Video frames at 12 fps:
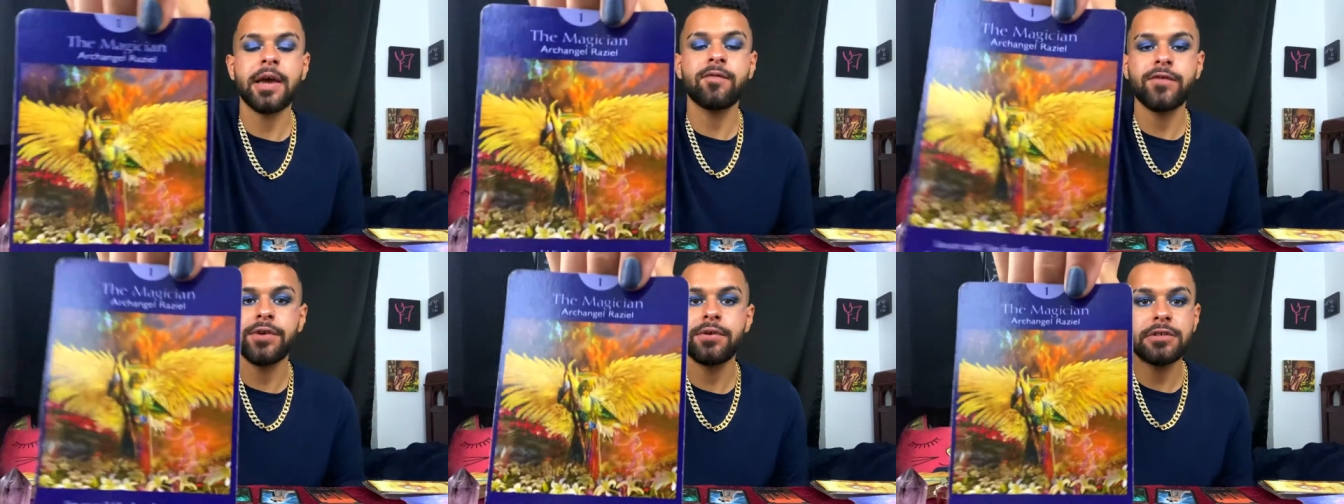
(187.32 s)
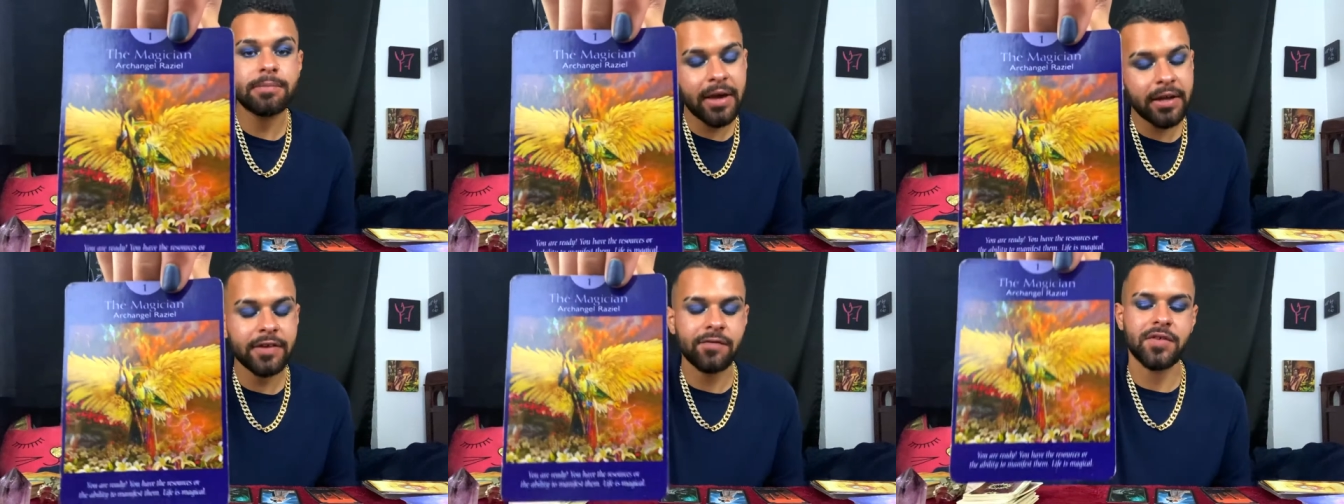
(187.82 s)
for you to
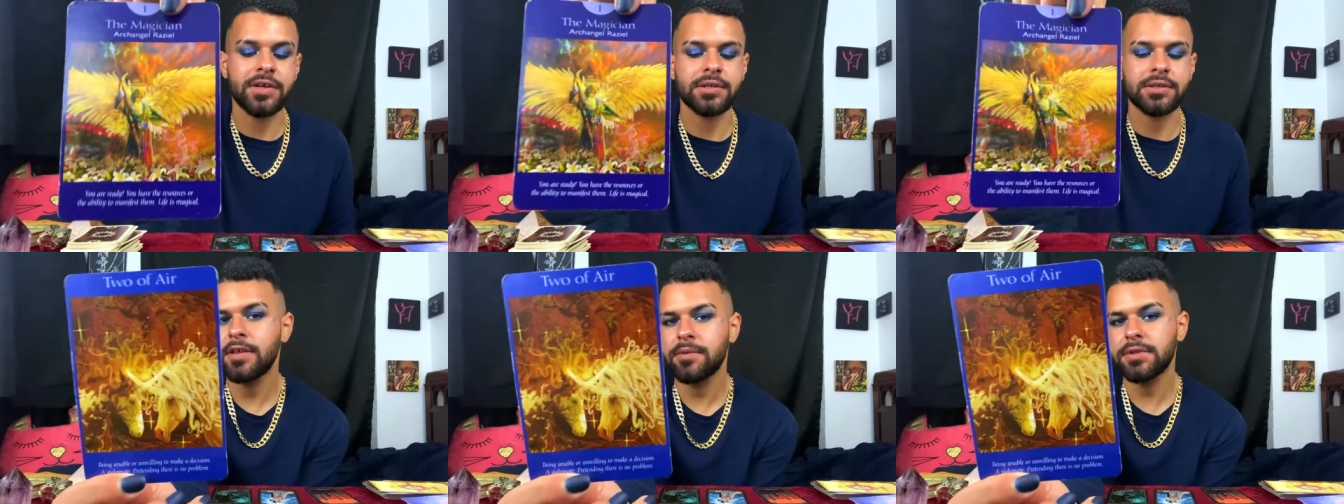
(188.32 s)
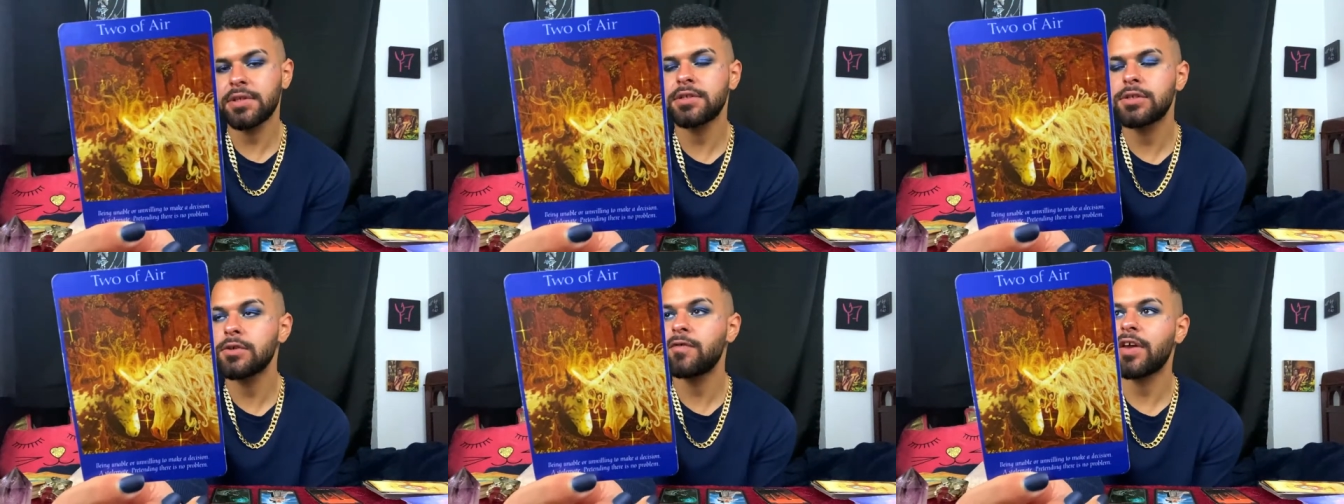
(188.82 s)
manifest. With the
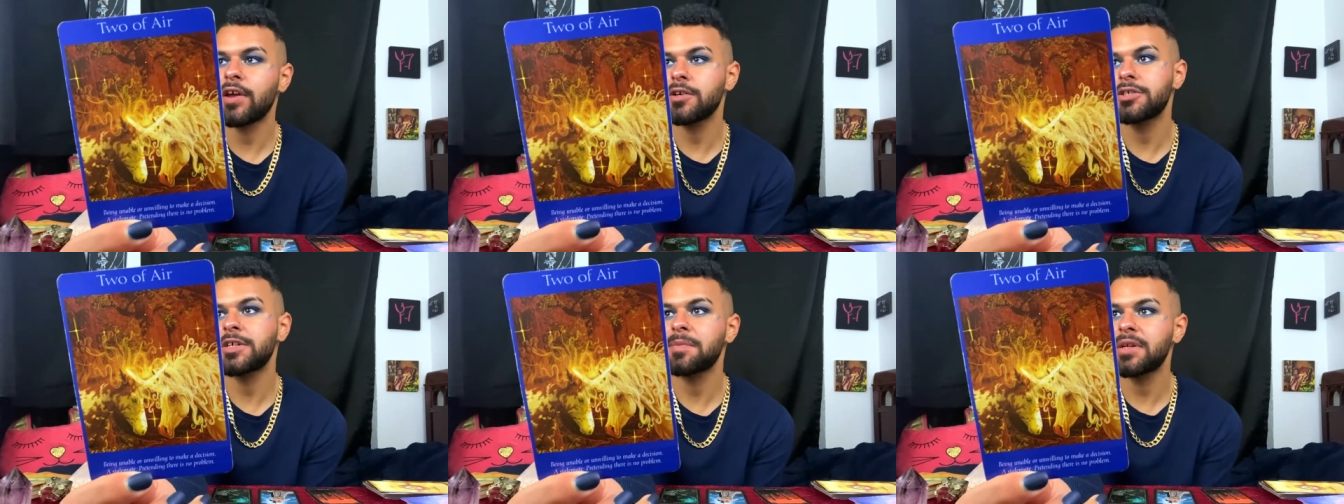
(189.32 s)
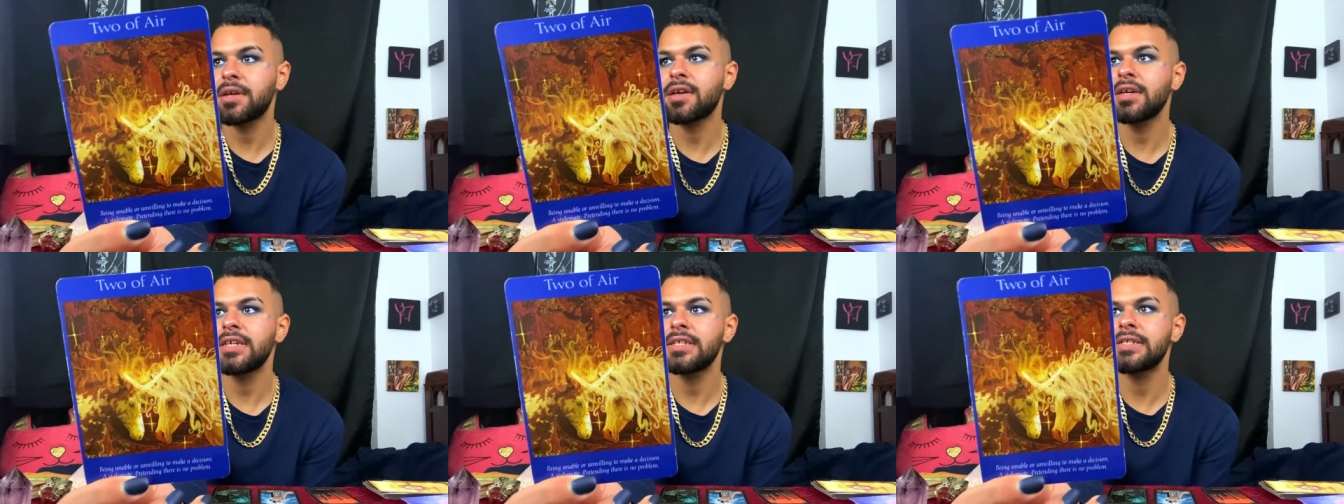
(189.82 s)
Two of Air,
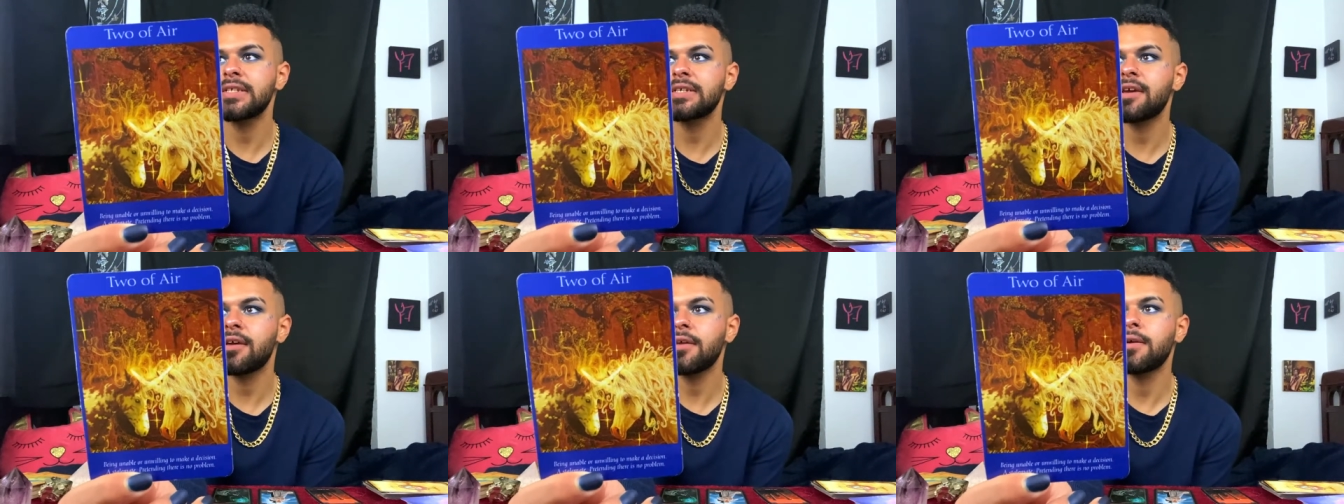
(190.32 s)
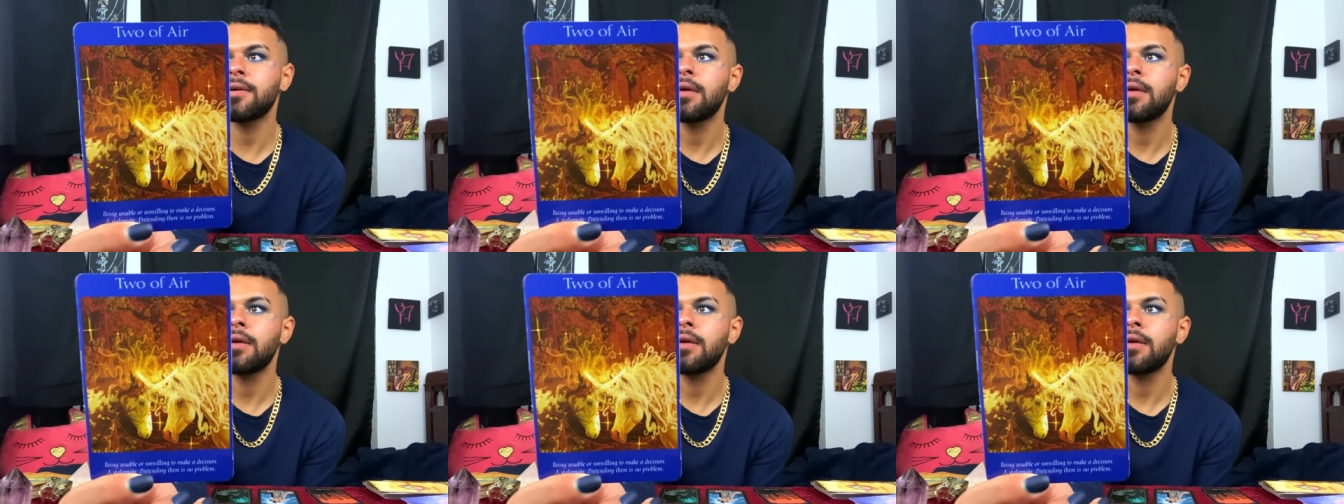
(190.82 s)
Gemini, is like,